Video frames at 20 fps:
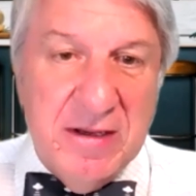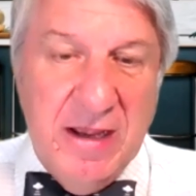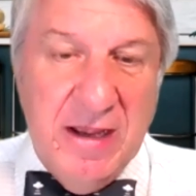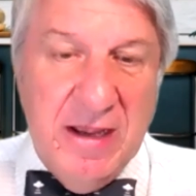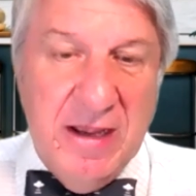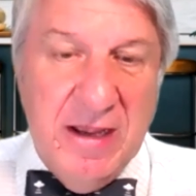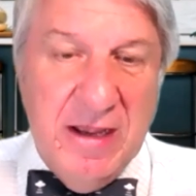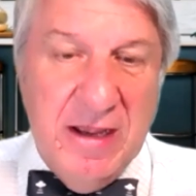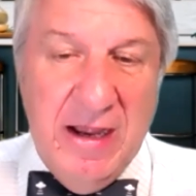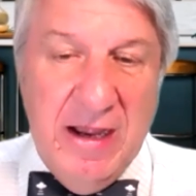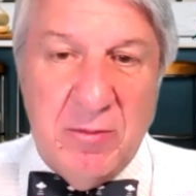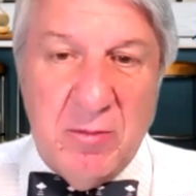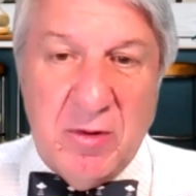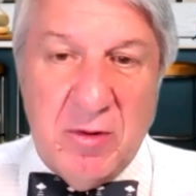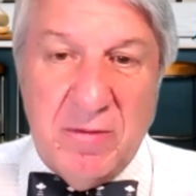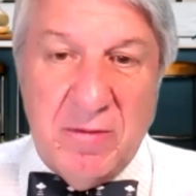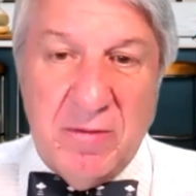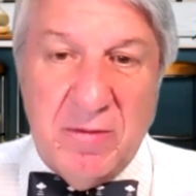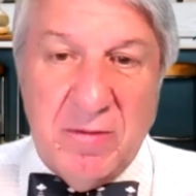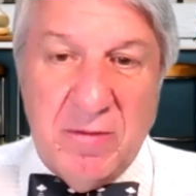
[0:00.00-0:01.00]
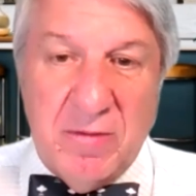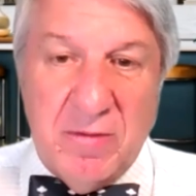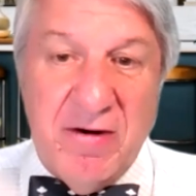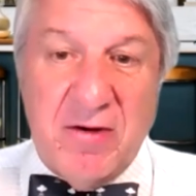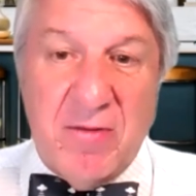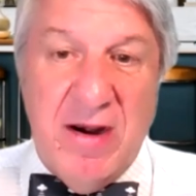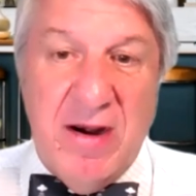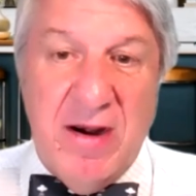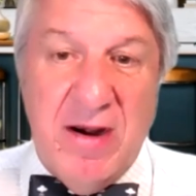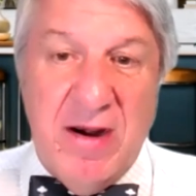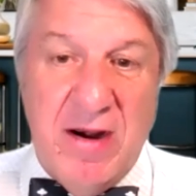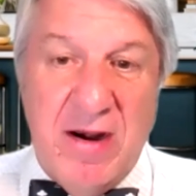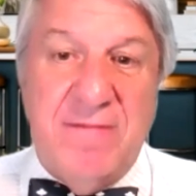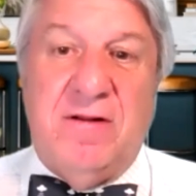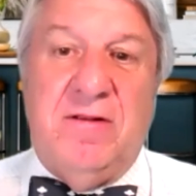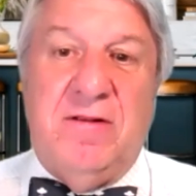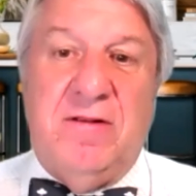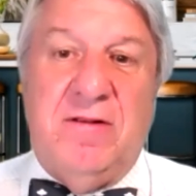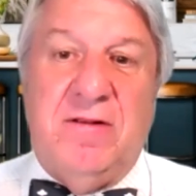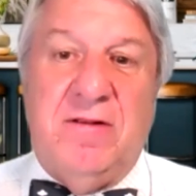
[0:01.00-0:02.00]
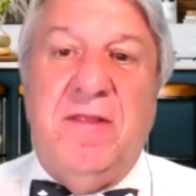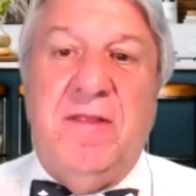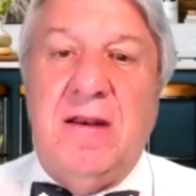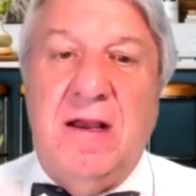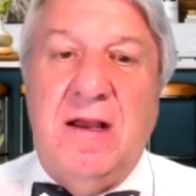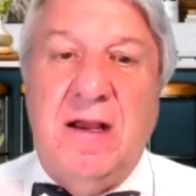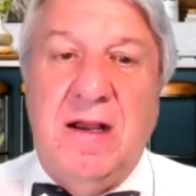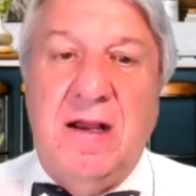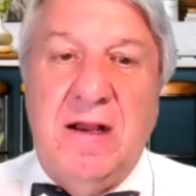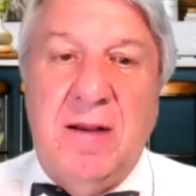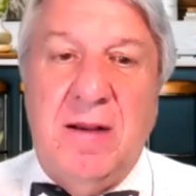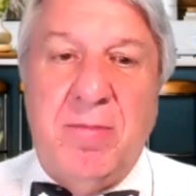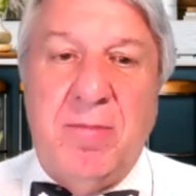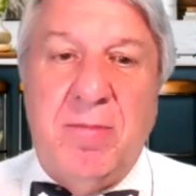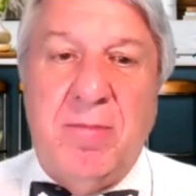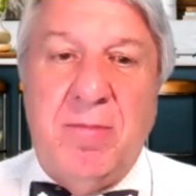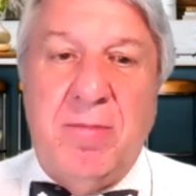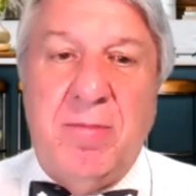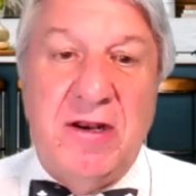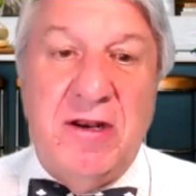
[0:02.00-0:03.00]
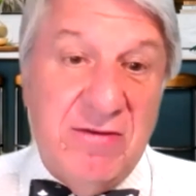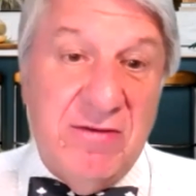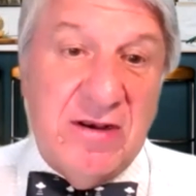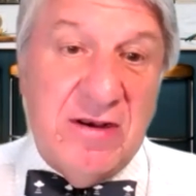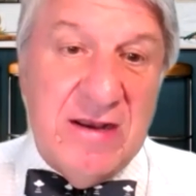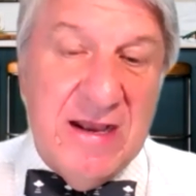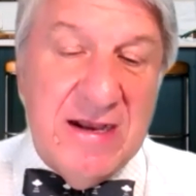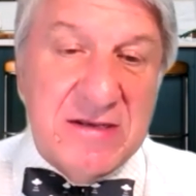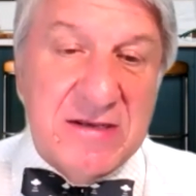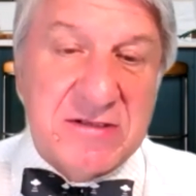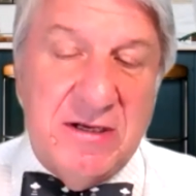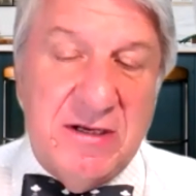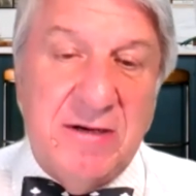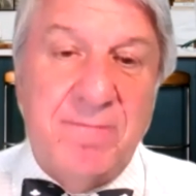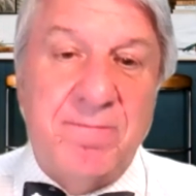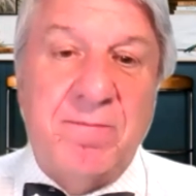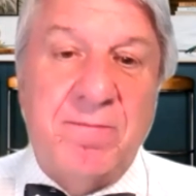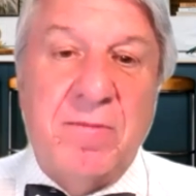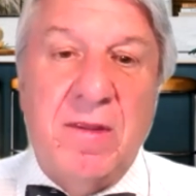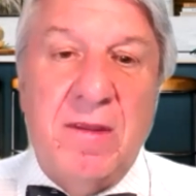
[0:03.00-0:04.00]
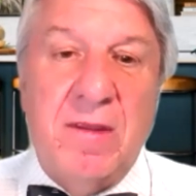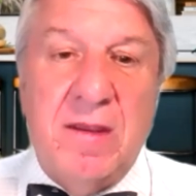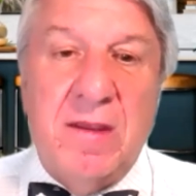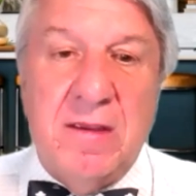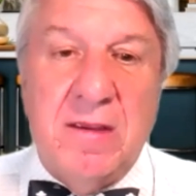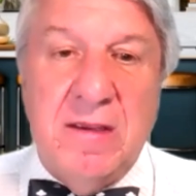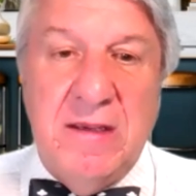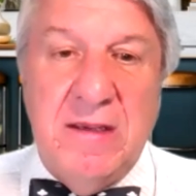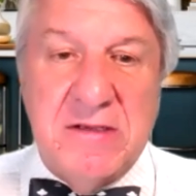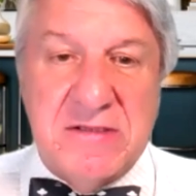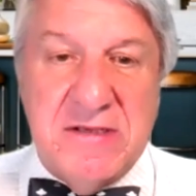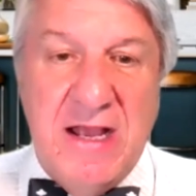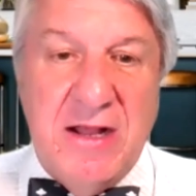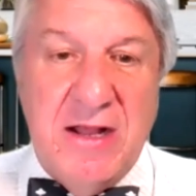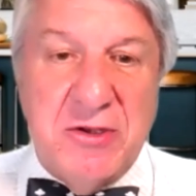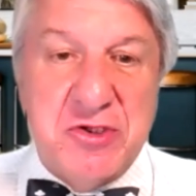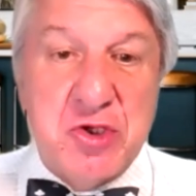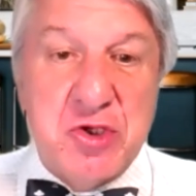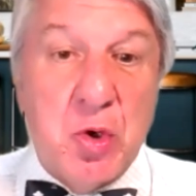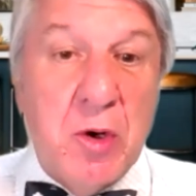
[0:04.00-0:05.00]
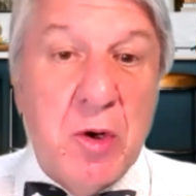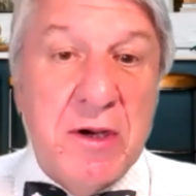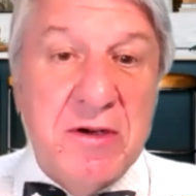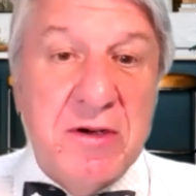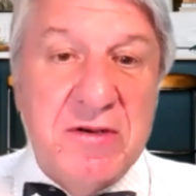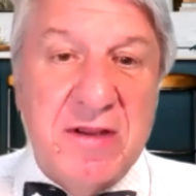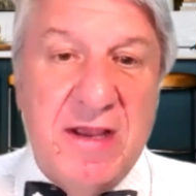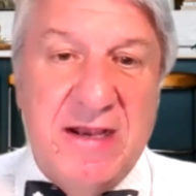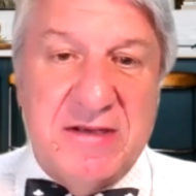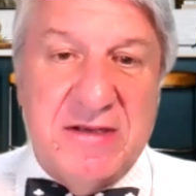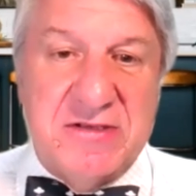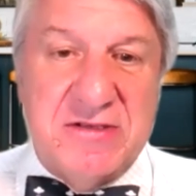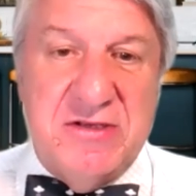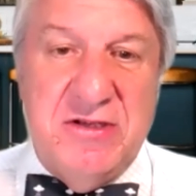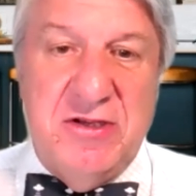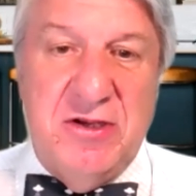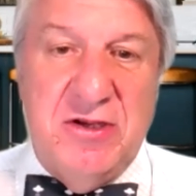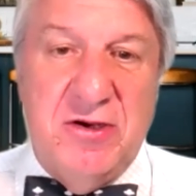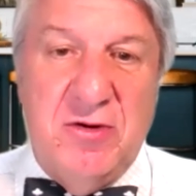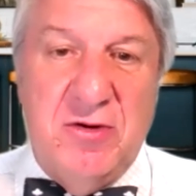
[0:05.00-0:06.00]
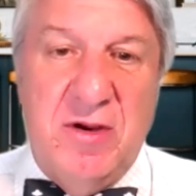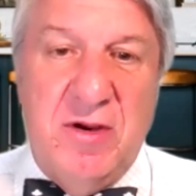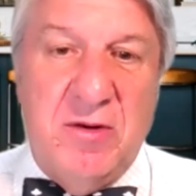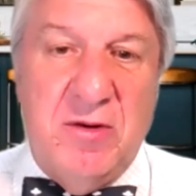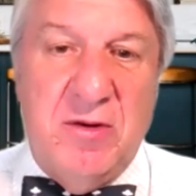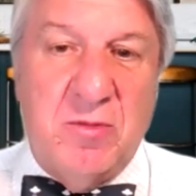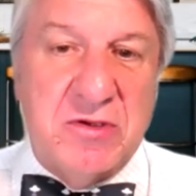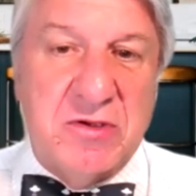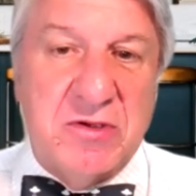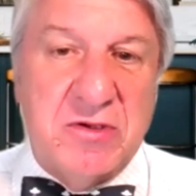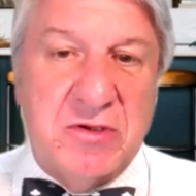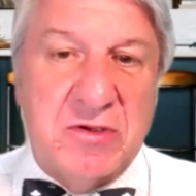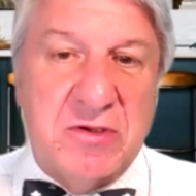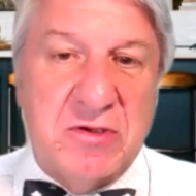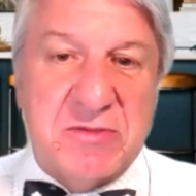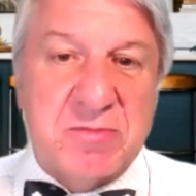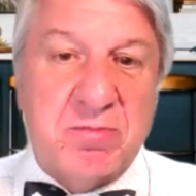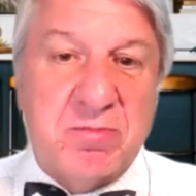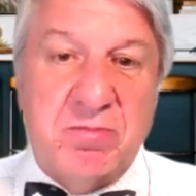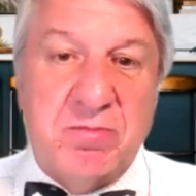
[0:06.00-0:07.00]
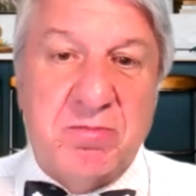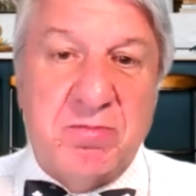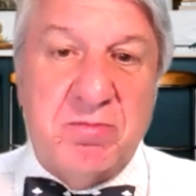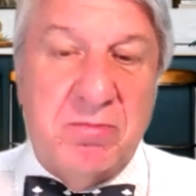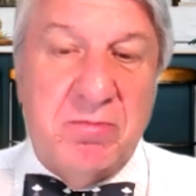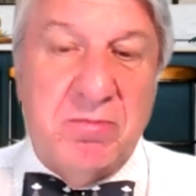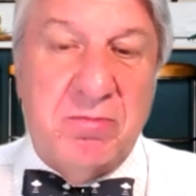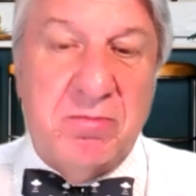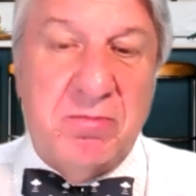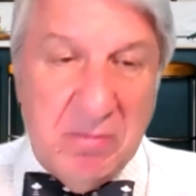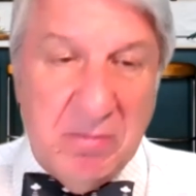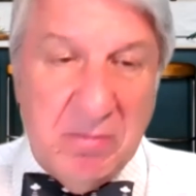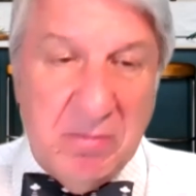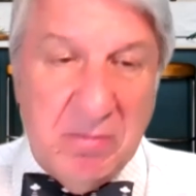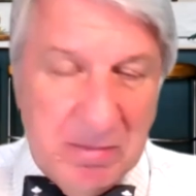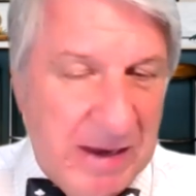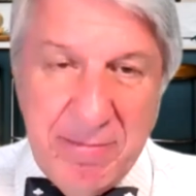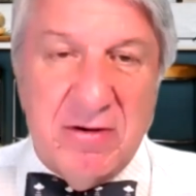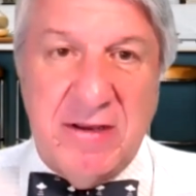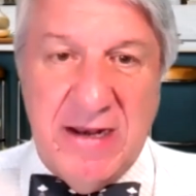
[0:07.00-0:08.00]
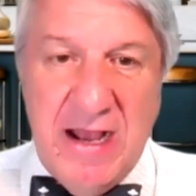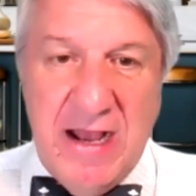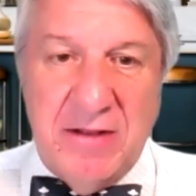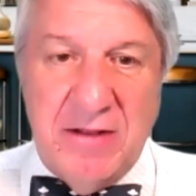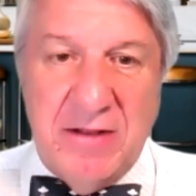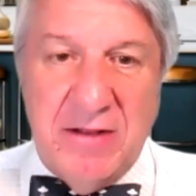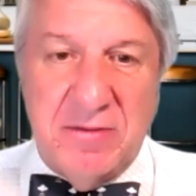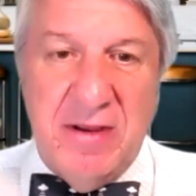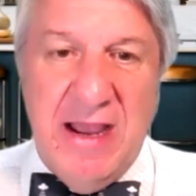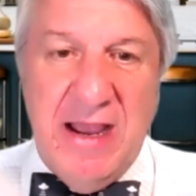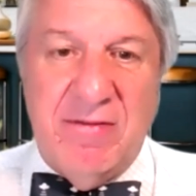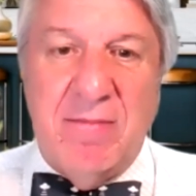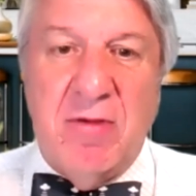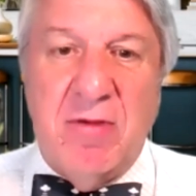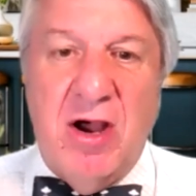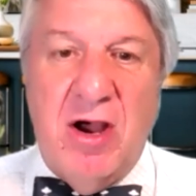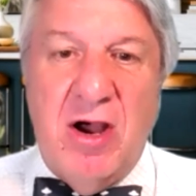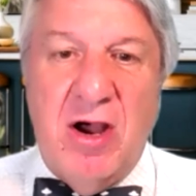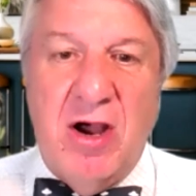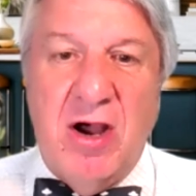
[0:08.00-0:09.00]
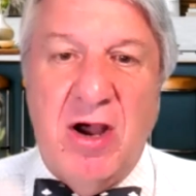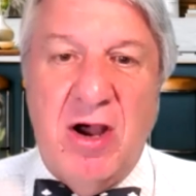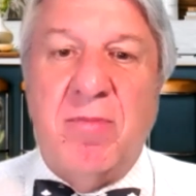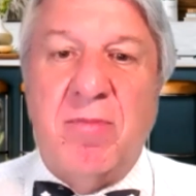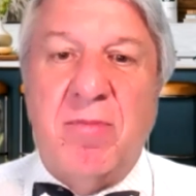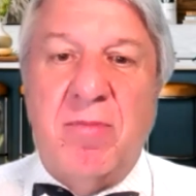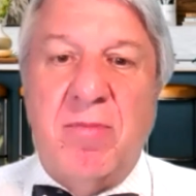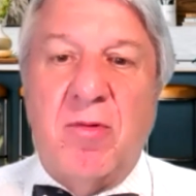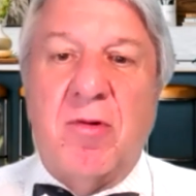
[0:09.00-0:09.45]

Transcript: And we're very grateful that upon leaving NASA, he's now joined SCU, and we're just happier and I'll get out to have him on board.